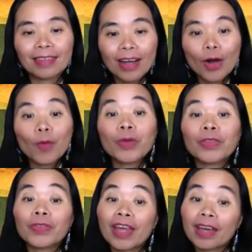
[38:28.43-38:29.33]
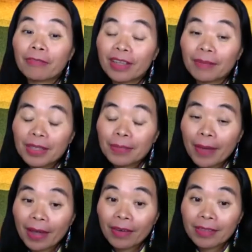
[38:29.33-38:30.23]
with their Vietnamese
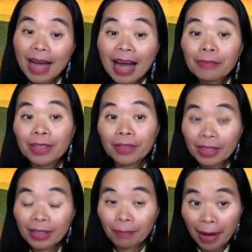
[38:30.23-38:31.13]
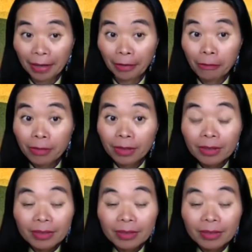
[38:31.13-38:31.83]
parents after reading my novel.